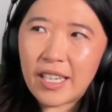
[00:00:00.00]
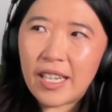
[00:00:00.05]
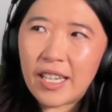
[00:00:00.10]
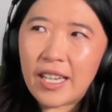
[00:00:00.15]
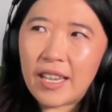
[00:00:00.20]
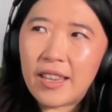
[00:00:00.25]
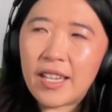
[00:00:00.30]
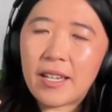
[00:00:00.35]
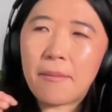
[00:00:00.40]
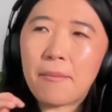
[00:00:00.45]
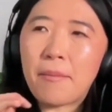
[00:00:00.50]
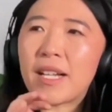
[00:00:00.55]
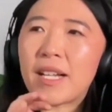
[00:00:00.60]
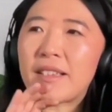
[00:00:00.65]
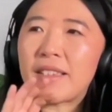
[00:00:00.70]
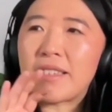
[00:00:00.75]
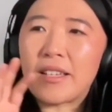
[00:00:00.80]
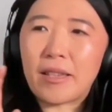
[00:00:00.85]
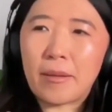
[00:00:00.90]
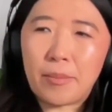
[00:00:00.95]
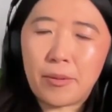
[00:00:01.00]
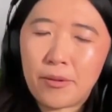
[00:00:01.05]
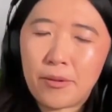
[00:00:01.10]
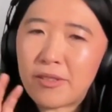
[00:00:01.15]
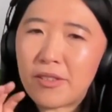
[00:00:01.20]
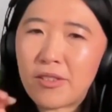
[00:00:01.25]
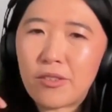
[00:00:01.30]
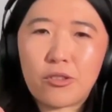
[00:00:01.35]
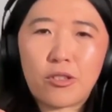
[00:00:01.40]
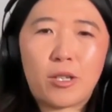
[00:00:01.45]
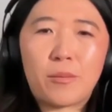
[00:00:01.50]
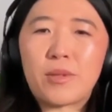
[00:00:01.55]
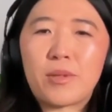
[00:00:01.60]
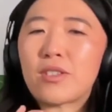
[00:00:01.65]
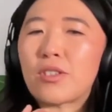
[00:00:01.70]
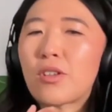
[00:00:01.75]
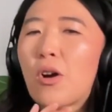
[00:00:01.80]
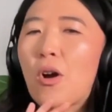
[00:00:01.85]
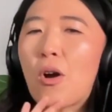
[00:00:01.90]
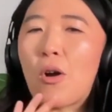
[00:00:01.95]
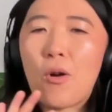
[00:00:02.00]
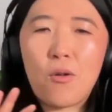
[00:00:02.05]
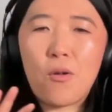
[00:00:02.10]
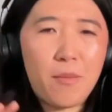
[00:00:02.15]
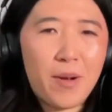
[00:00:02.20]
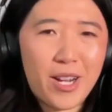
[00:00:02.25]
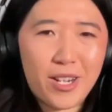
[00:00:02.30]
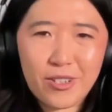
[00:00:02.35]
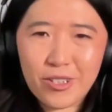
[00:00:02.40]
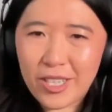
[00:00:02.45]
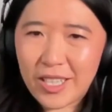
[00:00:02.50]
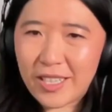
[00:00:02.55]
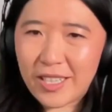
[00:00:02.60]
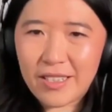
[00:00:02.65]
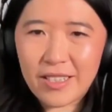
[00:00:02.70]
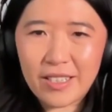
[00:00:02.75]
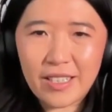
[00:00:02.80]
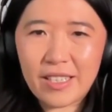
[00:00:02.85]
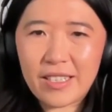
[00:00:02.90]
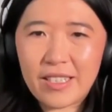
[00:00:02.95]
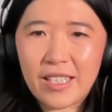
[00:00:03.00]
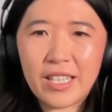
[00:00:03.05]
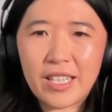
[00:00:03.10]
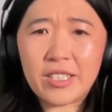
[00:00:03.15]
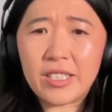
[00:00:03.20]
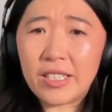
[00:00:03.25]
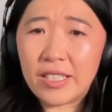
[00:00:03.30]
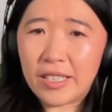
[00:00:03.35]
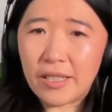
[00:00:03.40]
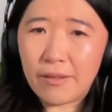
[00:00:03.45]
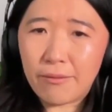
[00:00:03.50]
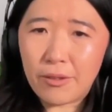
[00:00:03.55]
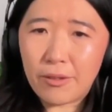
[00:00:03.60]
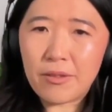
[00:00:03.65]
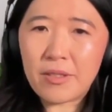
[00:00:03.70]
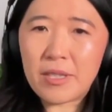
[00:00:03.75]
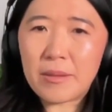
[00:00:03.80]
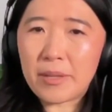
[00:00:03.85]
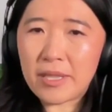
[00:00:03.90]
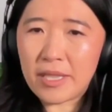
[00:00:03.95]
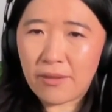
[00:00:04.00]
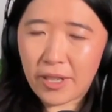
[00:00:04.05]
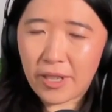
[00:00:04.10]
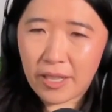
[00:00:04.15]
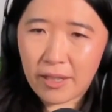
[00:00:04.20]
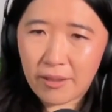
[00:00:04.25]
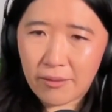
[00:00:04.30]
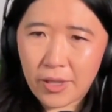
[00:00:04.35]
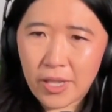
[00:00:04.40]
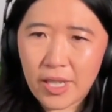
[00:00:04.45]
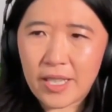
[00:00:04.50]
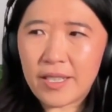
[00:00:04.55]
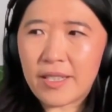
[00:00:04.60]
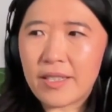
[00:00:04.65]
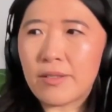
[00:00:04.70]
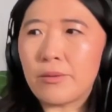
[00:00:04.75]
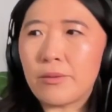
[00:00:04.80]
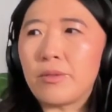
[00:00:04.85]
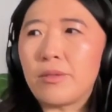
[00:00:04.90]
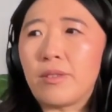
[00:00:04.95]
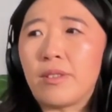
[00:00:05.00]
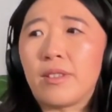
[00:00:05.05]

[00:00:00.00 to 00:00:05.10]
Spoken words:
then it makes the other person's job so much easier to actually give you specific advice or,